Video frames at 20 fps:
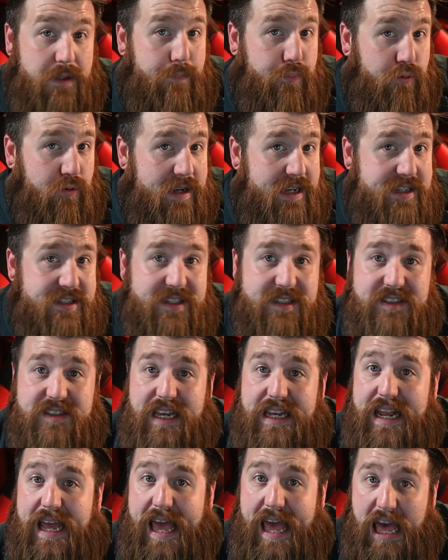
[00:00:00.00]
The priest
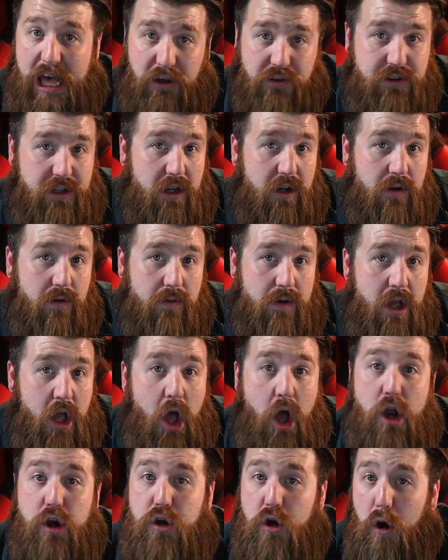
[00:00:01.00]
said, "Hell no.
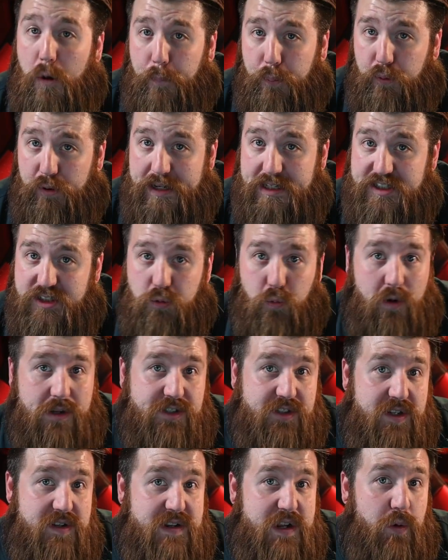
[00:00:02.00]
No priest
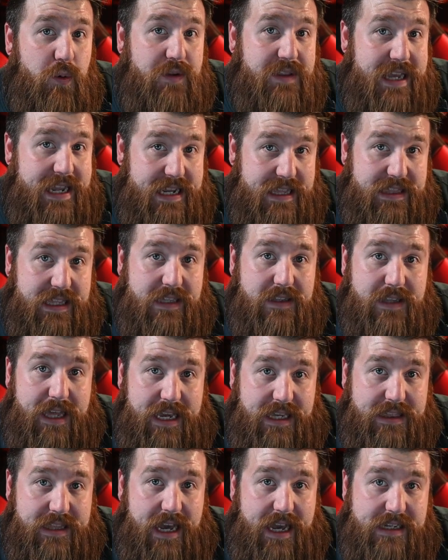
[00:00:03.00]
wants to deal with anything
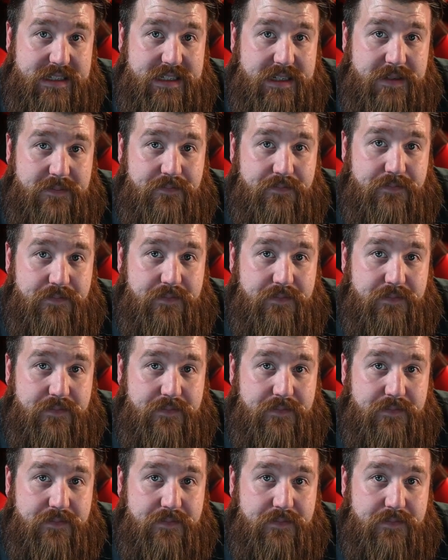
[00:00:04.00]
like that.